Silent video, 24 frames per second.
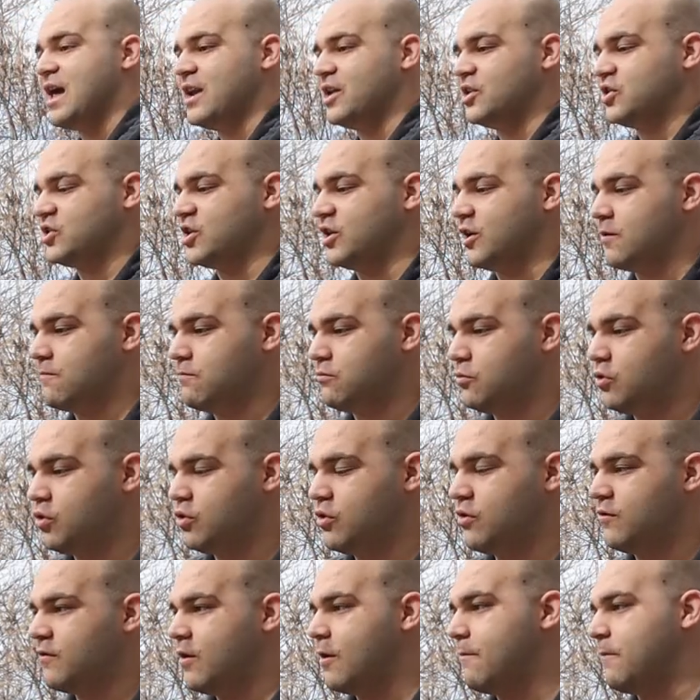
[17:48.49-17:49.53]
And it's gonna
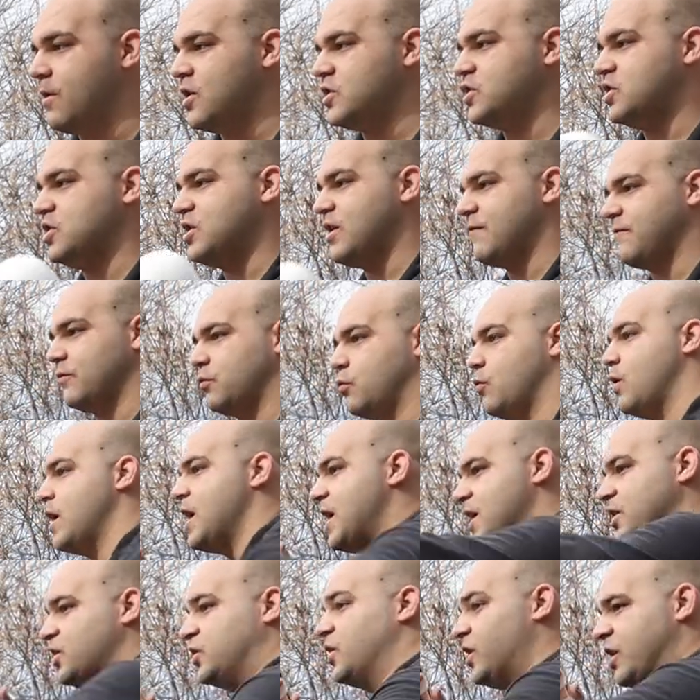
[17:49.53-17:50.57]
move a bunch of different
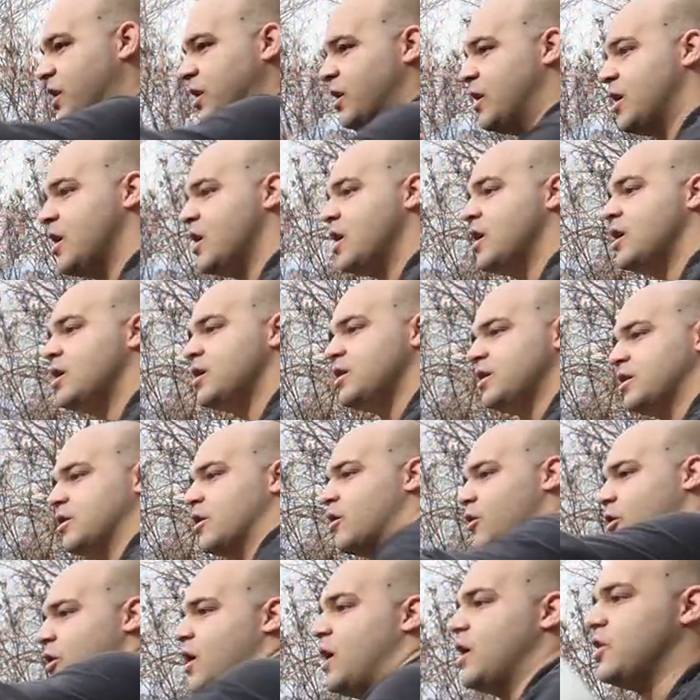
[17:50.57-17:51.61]
ways, you
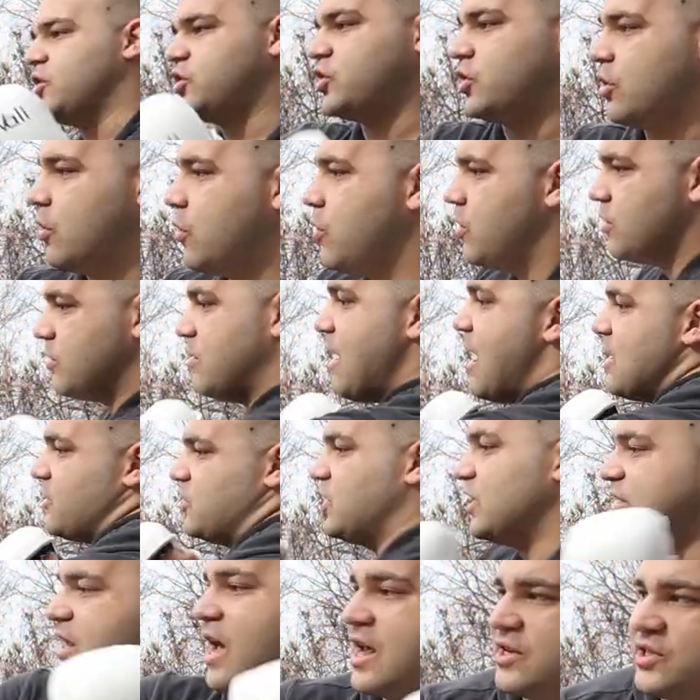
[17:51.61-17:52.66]
know? And so
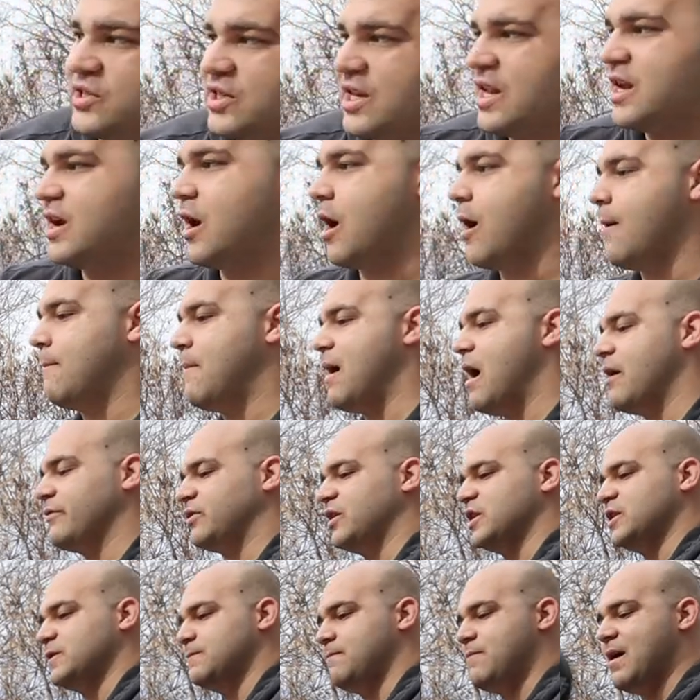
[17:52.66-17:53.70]
that's the nice thing
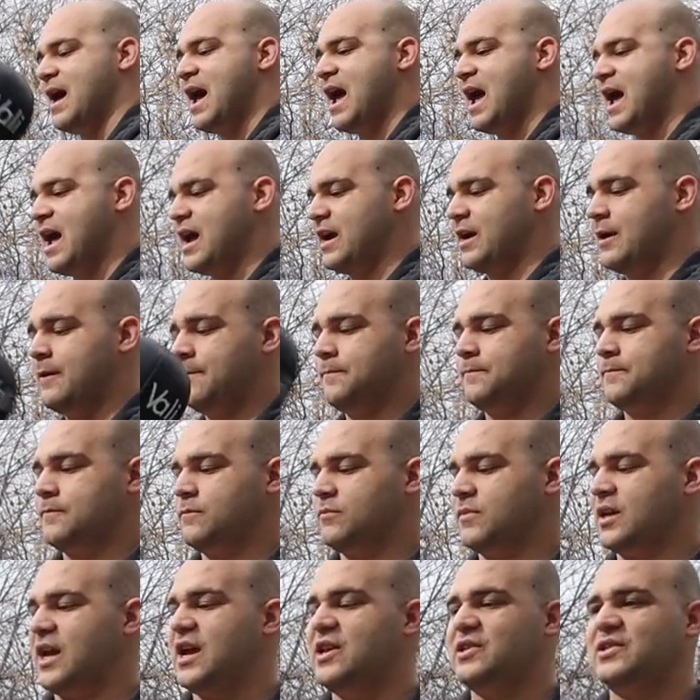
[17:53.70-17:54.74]
about this bag
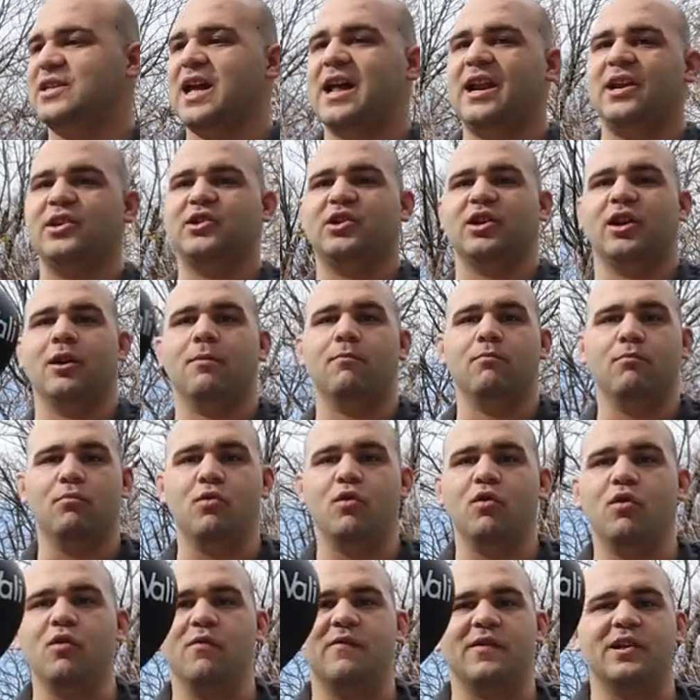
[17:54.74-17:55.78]
is that it's going to
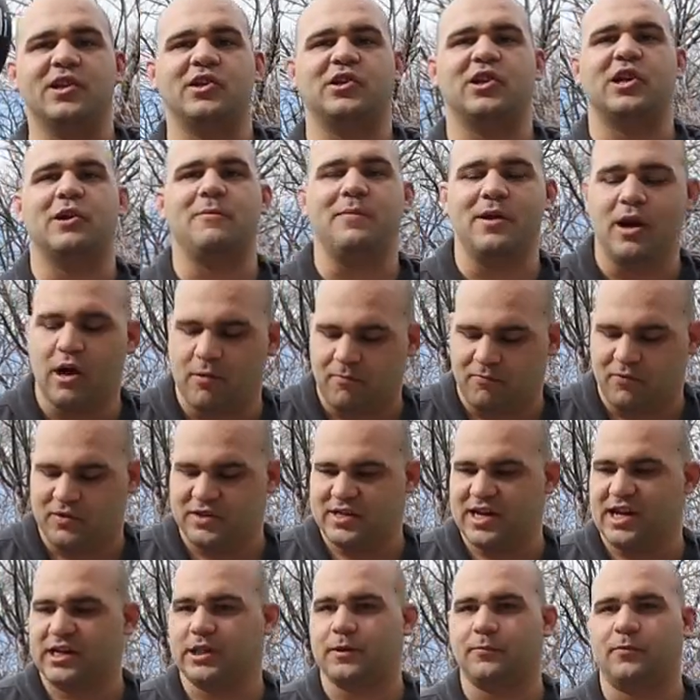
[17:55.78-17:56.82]
move and it's going to be
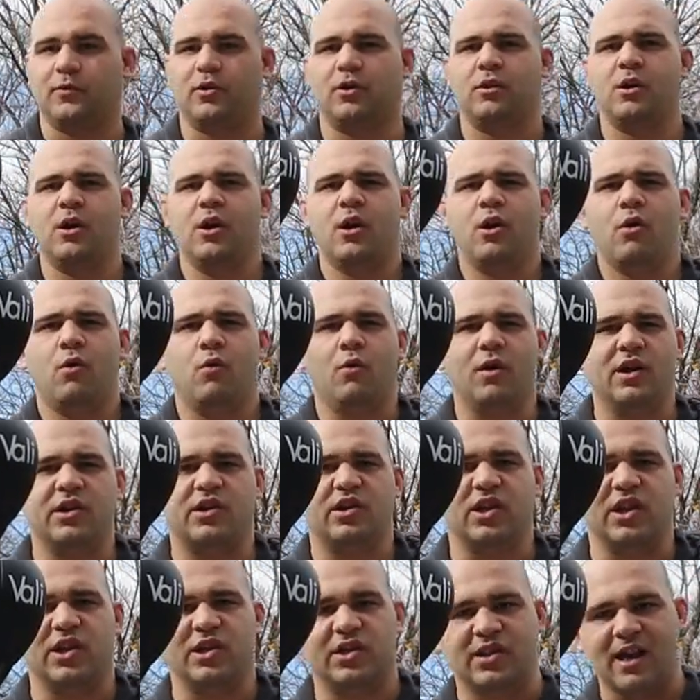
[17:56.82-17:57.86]
unpredictable,
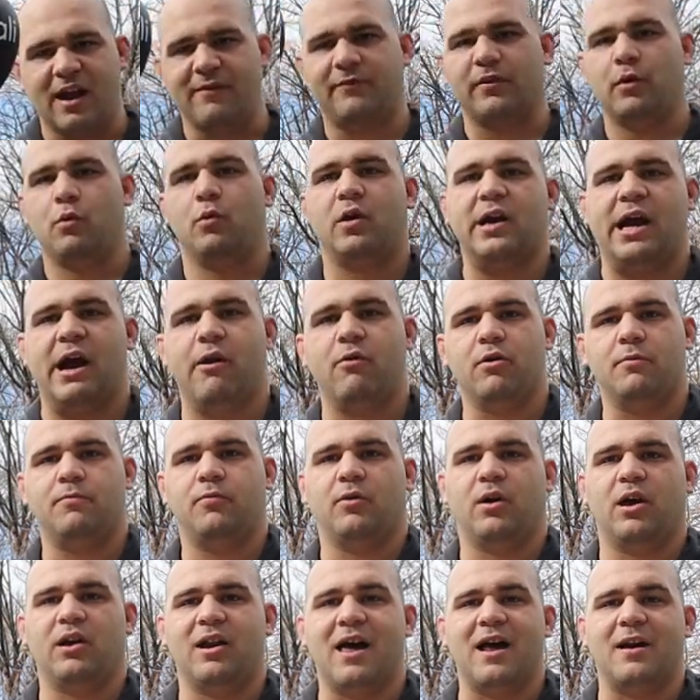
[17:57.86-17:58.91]
which is definitely what I would
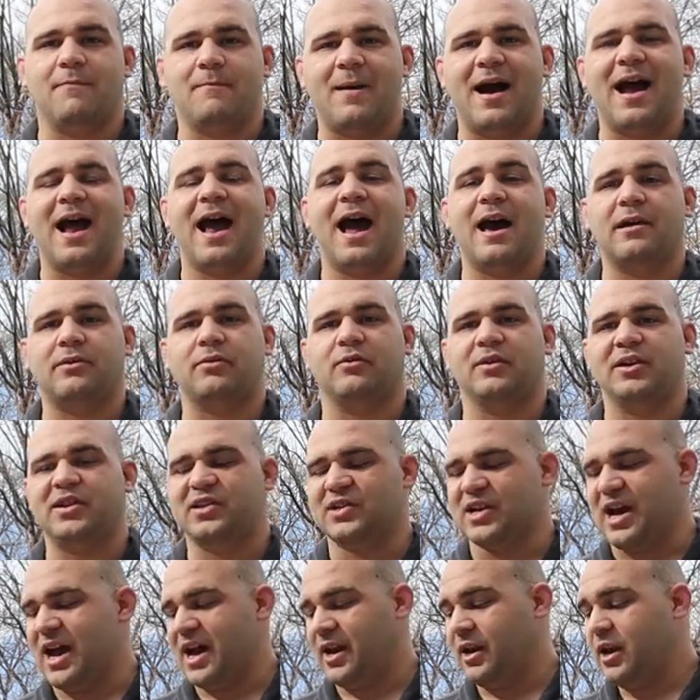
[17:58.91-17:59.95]
put a lot of my
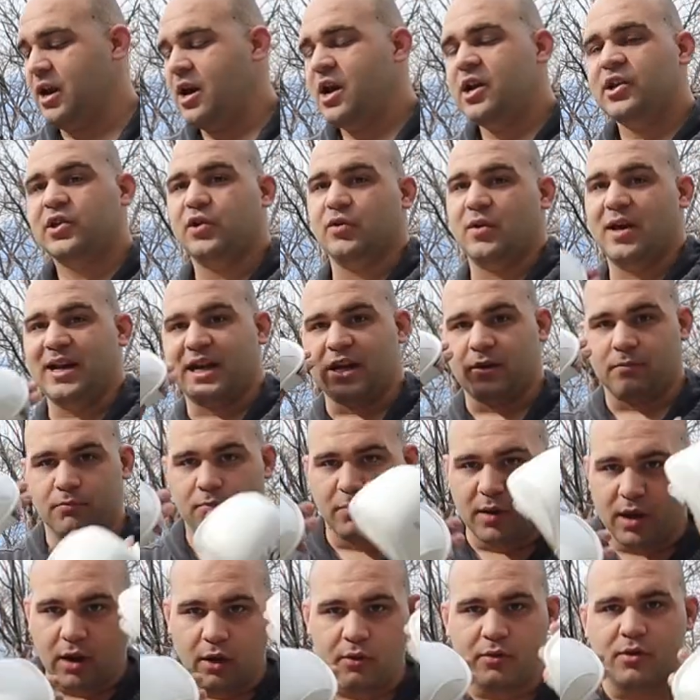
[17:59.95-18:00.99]
athletes on so they can
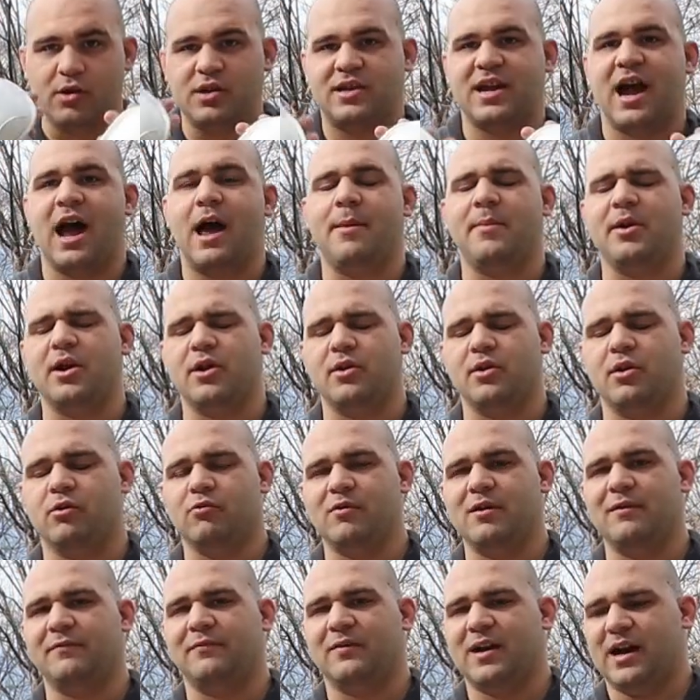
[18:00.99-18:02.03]
build their timing and their
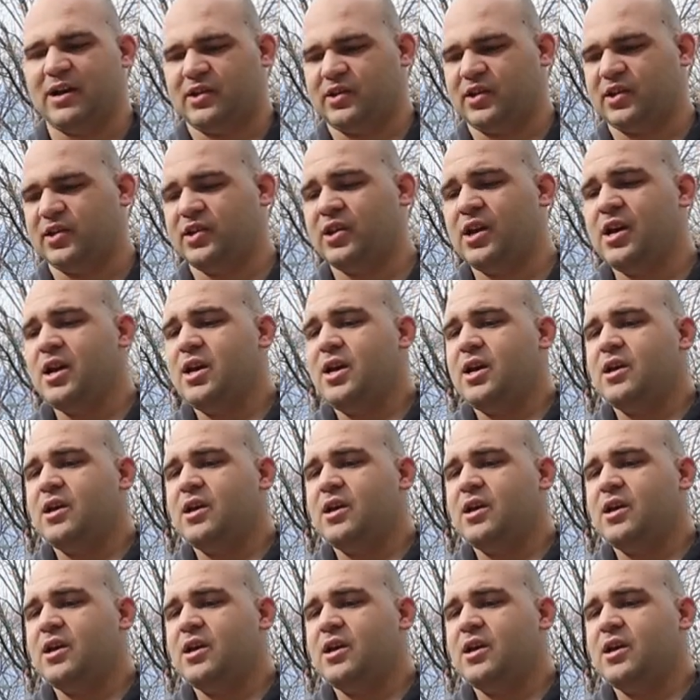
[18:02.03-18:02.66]
reflexes.